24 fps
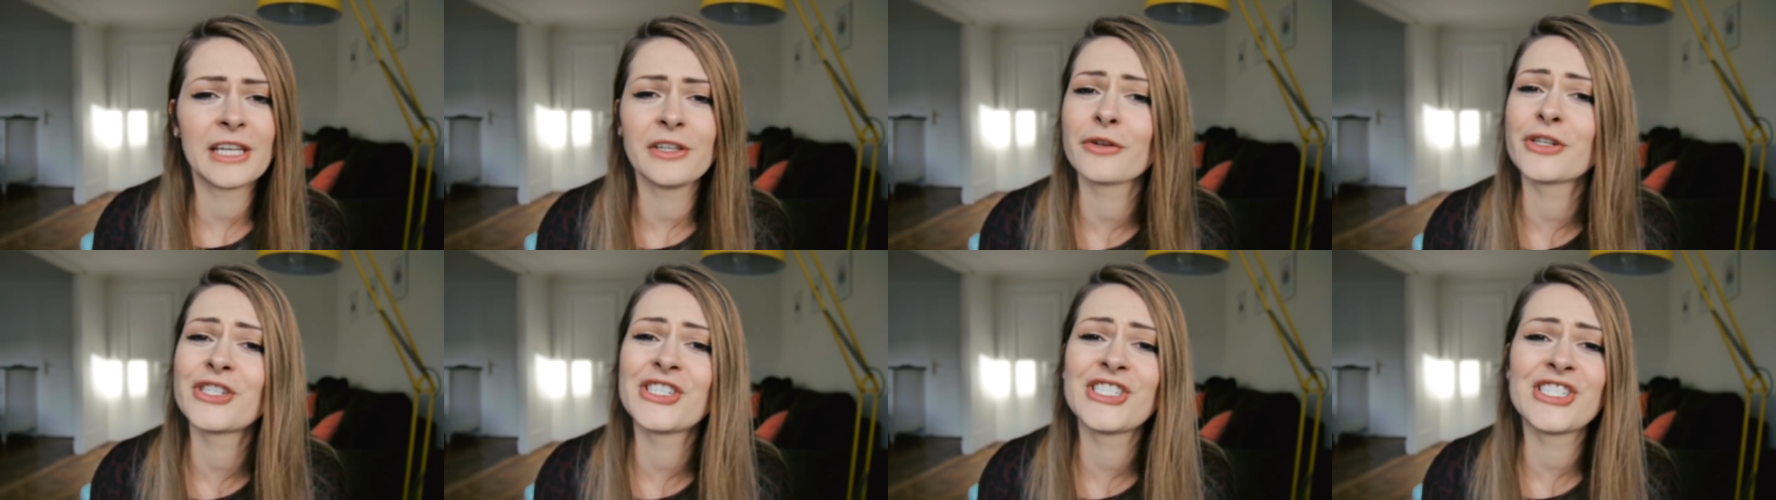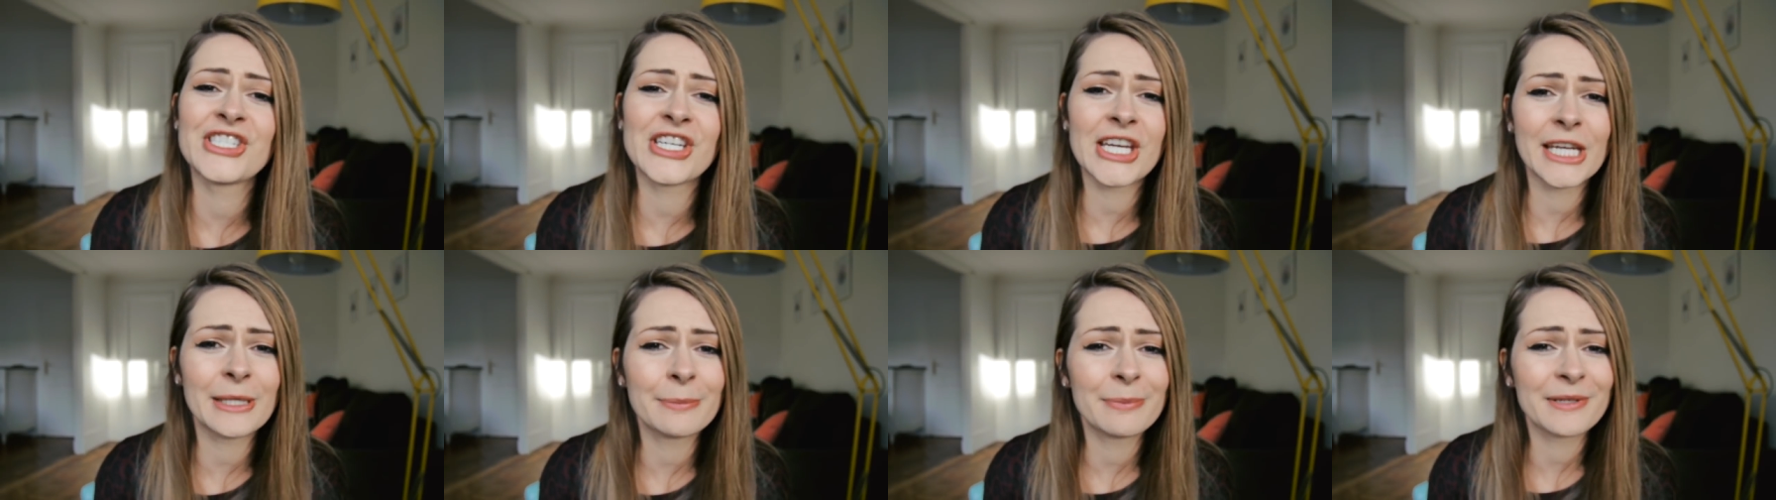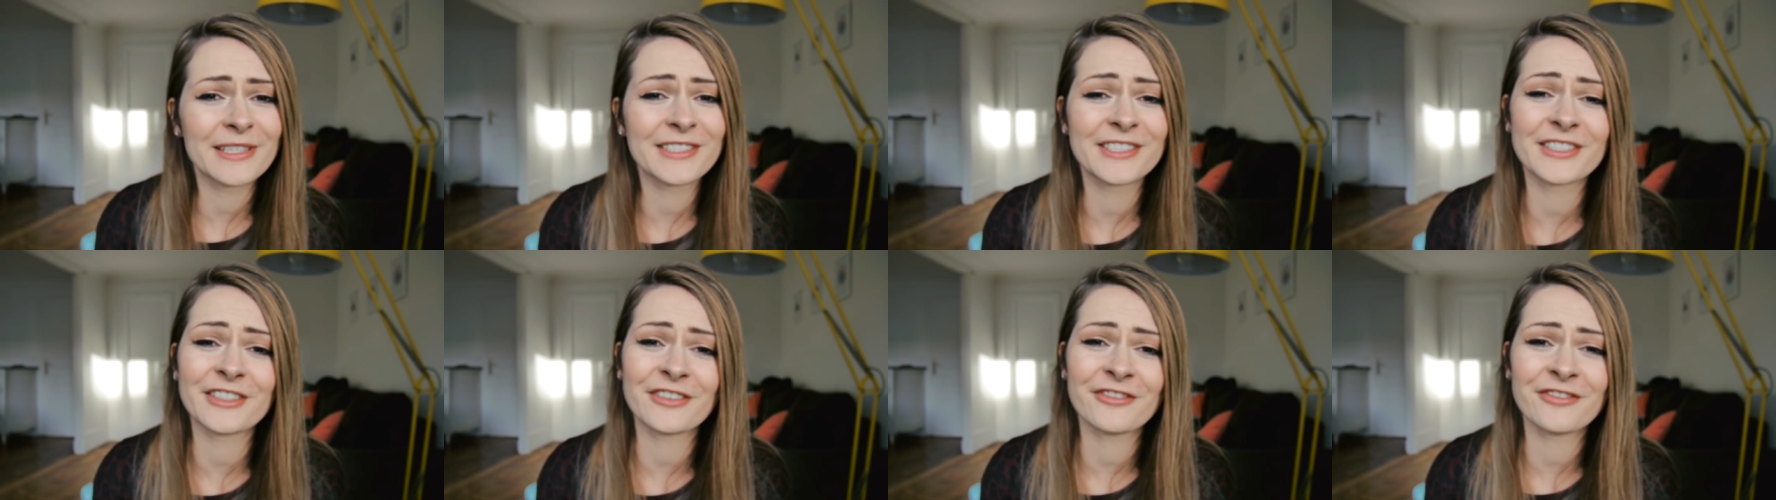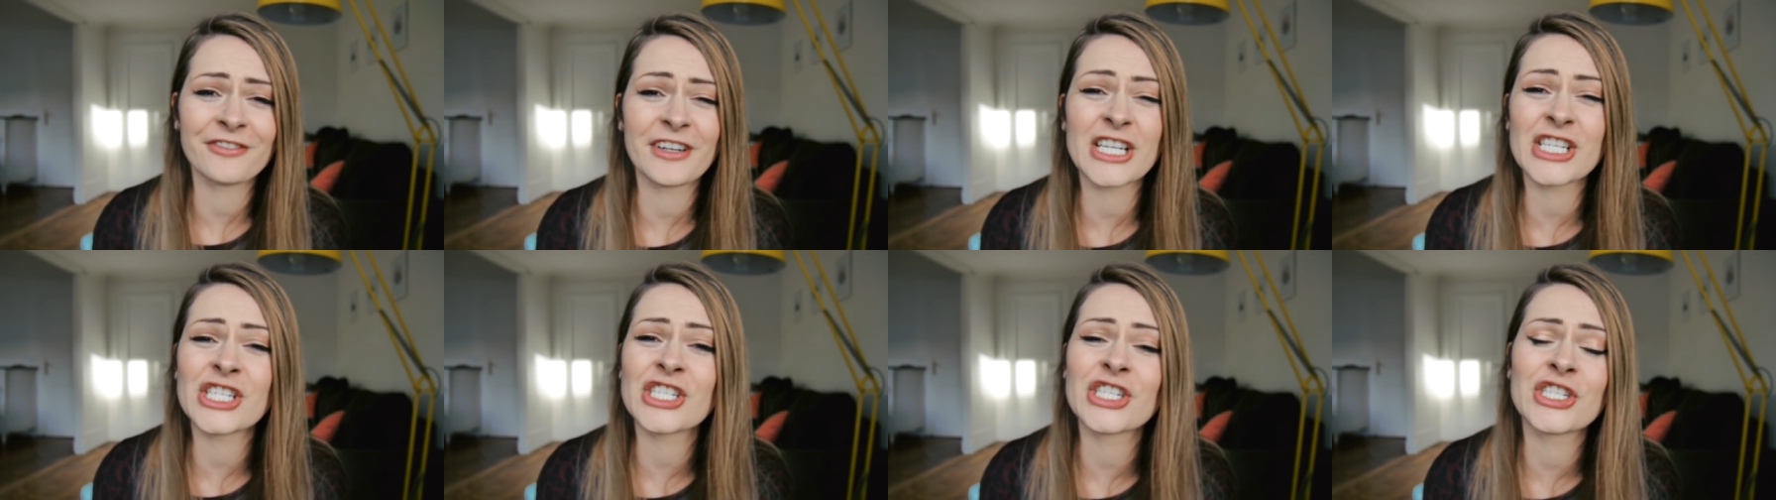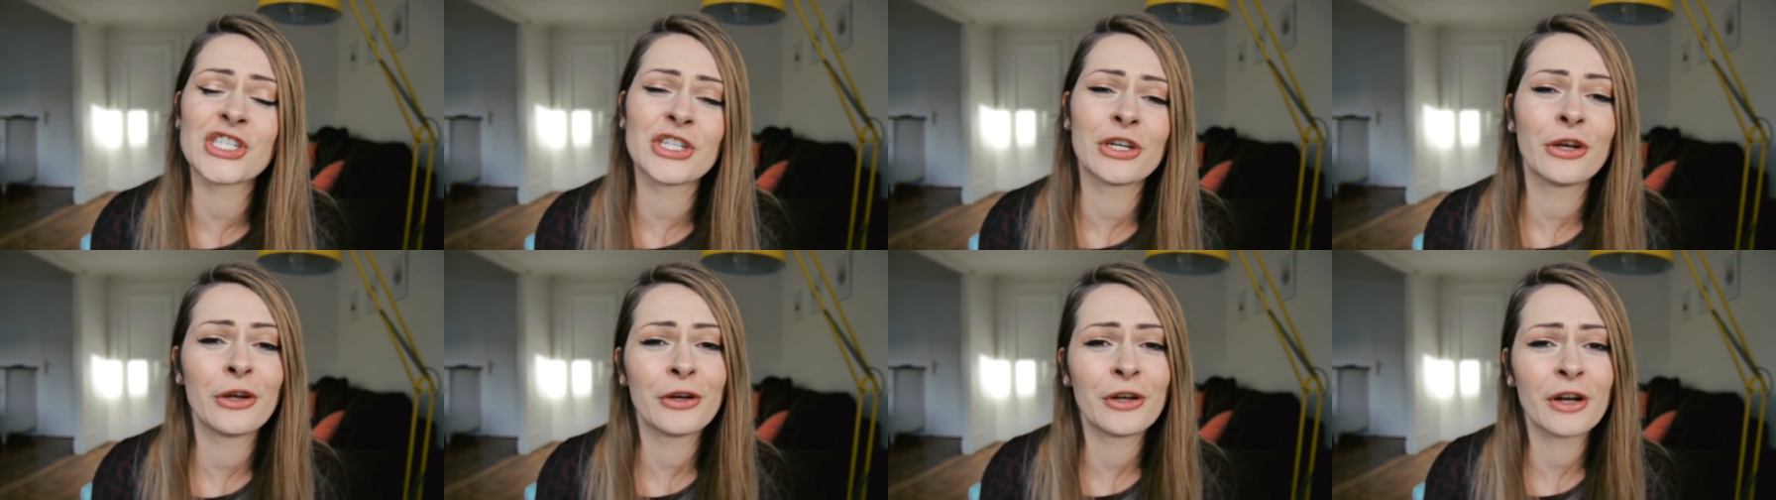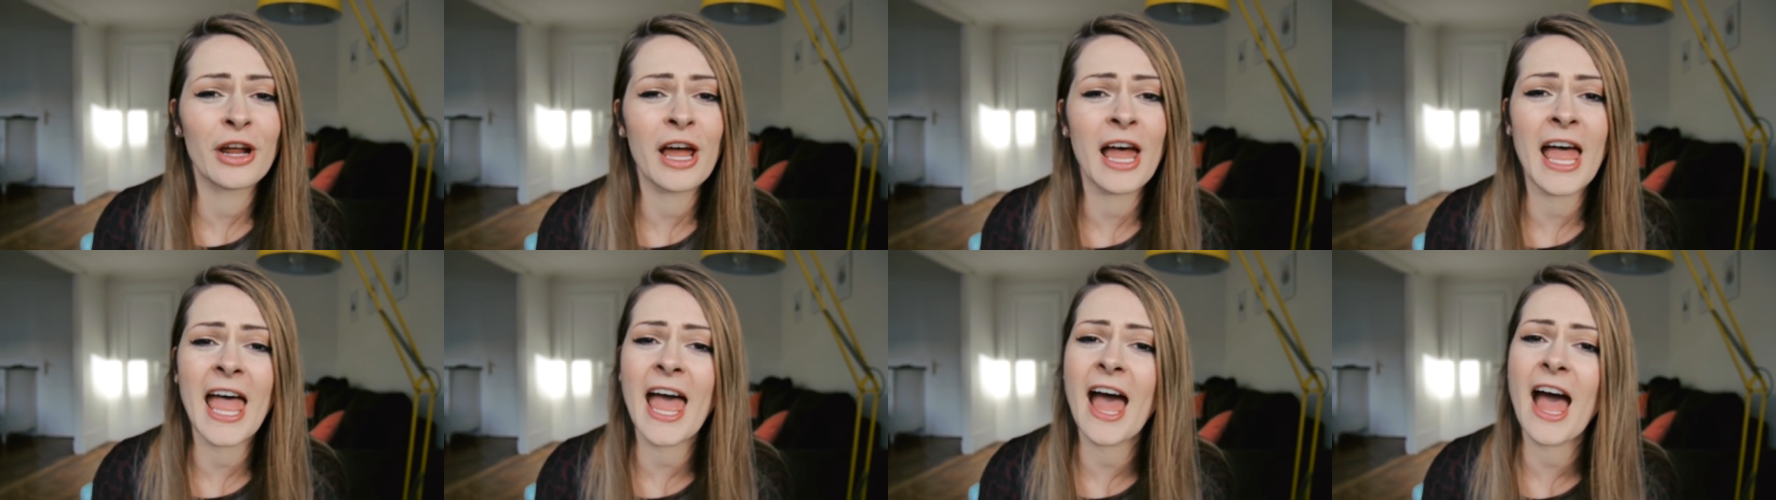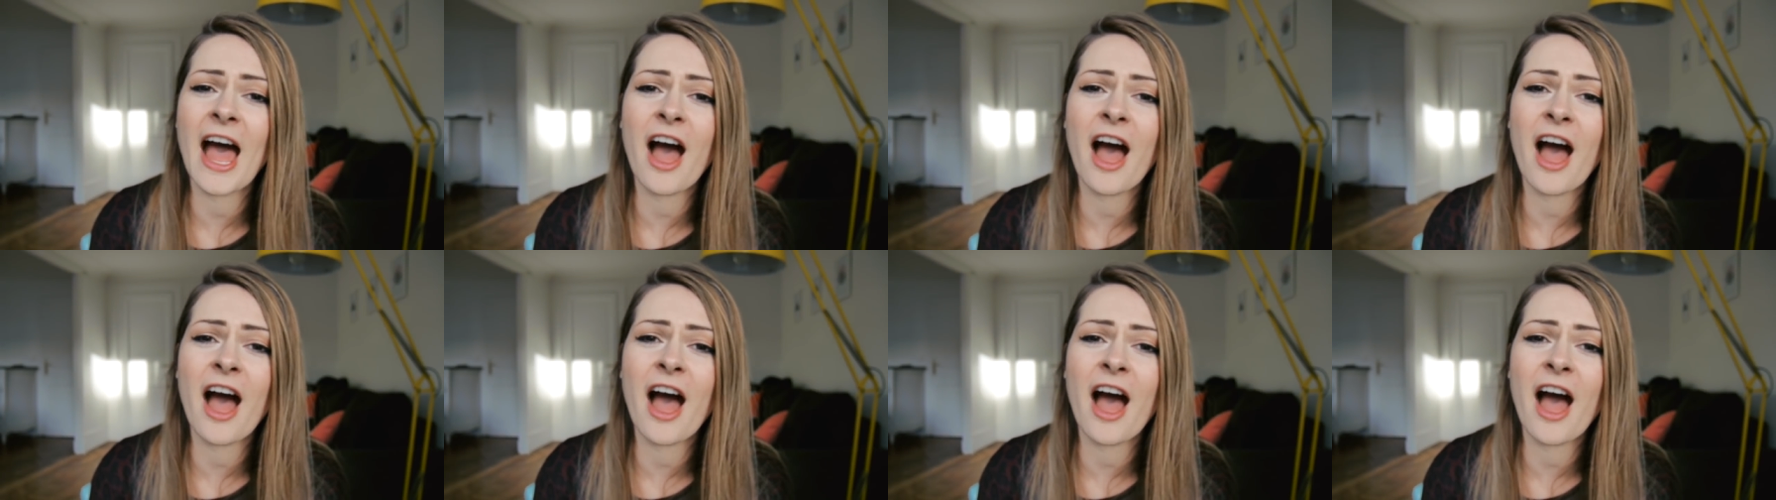And your cheapest French tutor